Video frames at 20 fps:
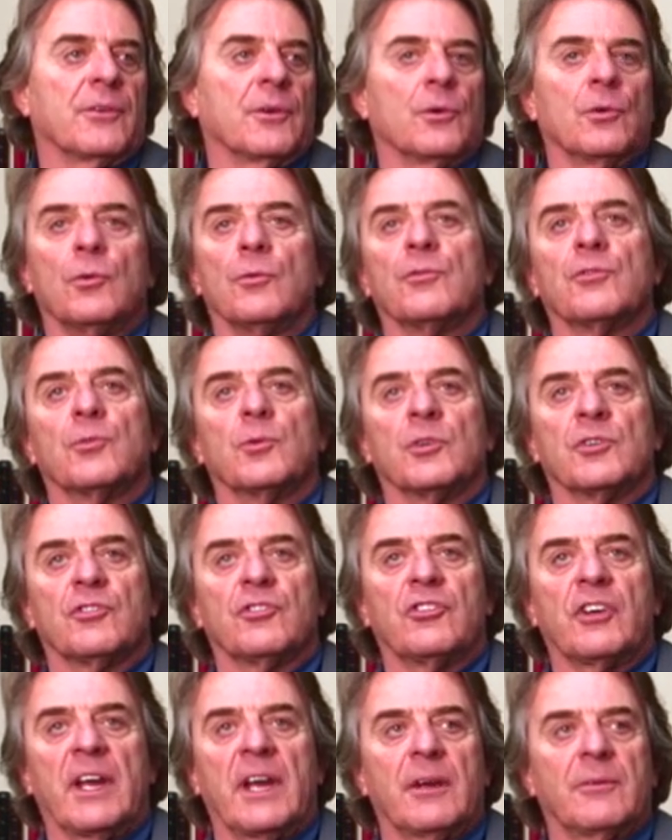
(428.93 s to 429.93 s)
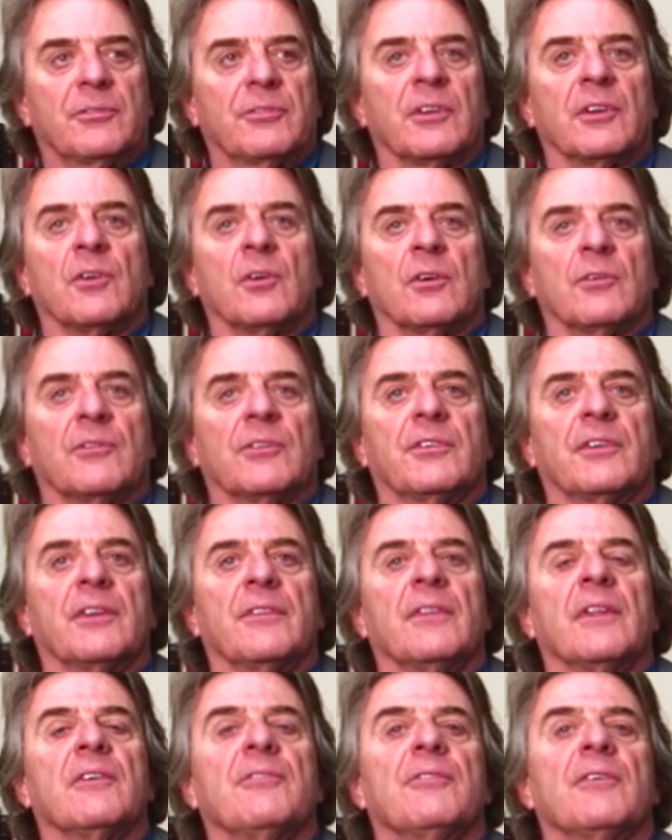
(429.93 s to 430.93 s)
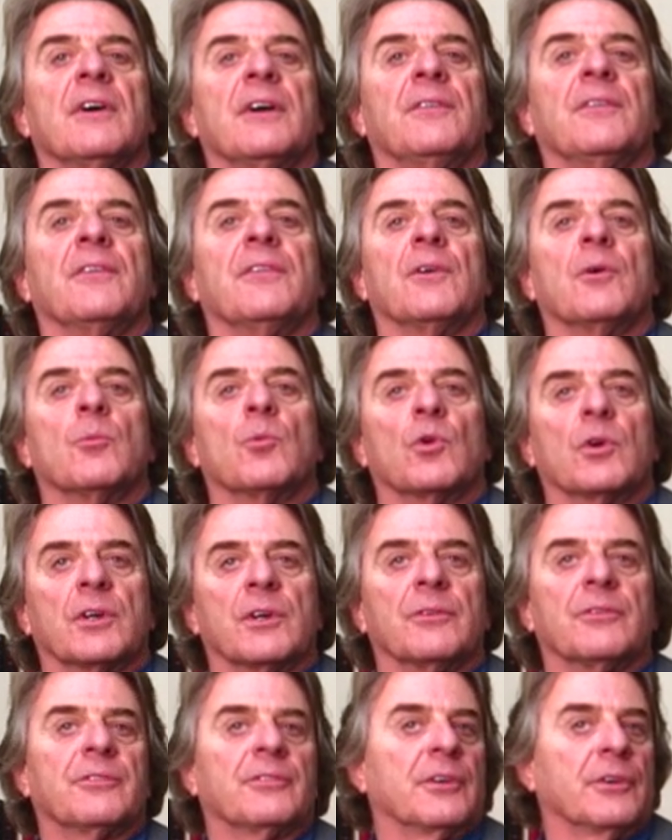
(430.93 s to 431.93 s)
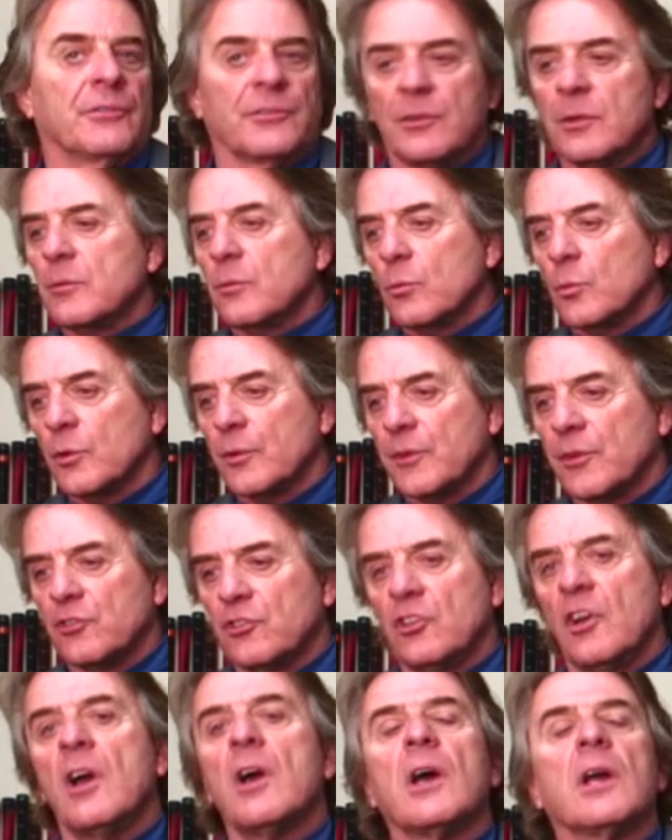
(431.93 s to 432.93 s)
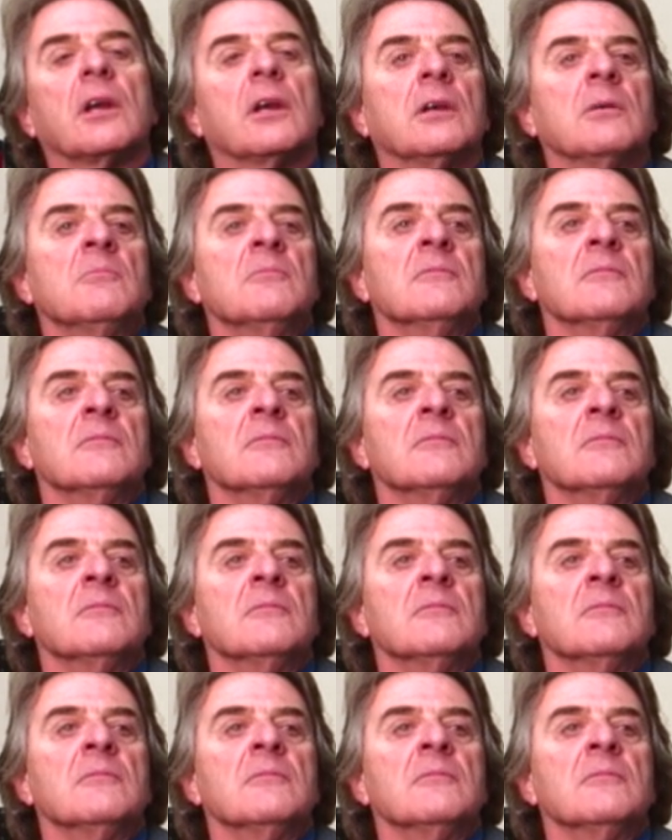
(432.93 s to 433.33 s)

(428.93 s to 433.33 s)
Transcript: there who've switched shafts and all of a sudden they find that they're more consistent with the shot.